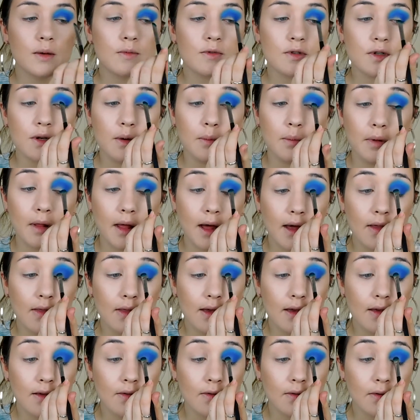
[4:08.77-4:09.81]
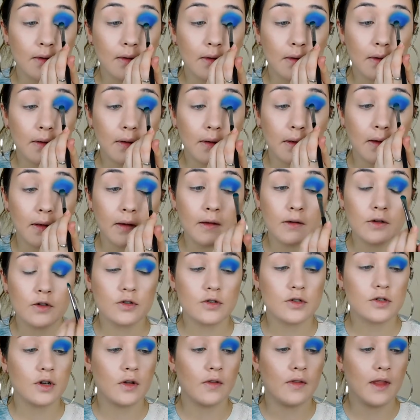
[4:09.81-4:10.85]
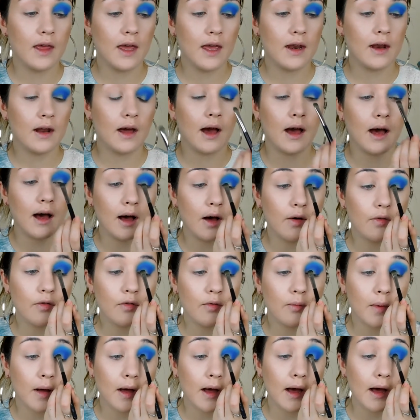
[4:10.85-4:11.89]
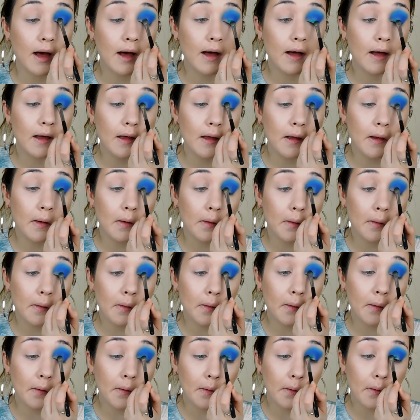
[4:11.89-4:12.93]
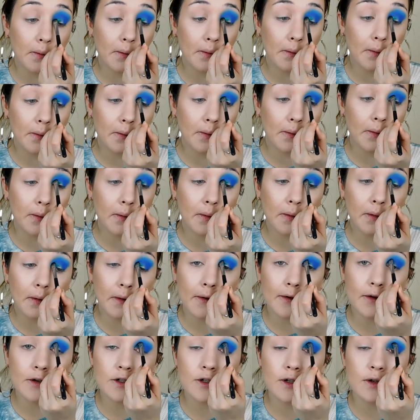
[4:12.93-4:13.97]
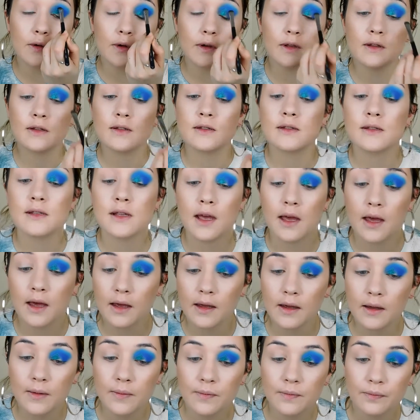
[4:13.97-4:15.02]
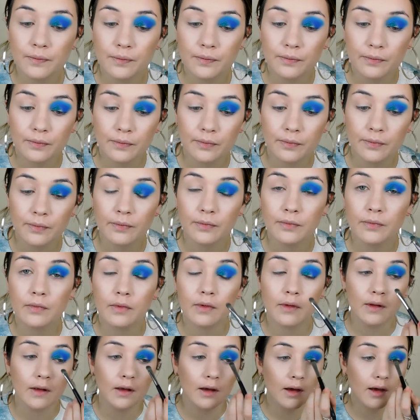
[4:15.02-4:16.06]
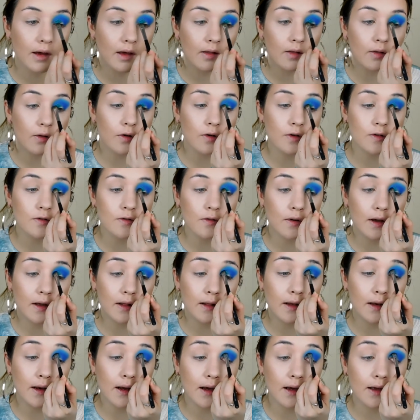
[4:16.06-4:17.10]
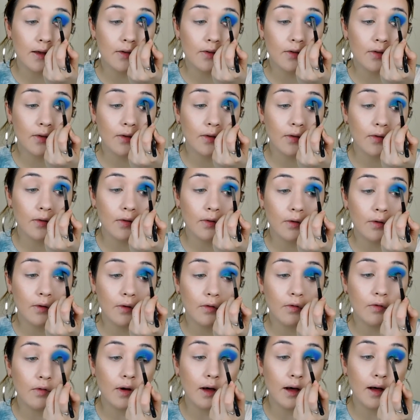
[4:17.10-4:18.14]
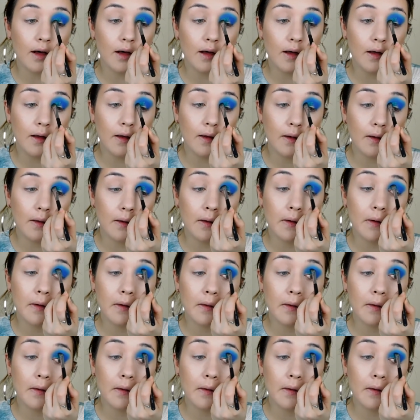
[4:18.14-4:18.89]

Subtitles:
So I'm just going to apply this just on the inner half of my eye. As you can see, it looks really nice so far.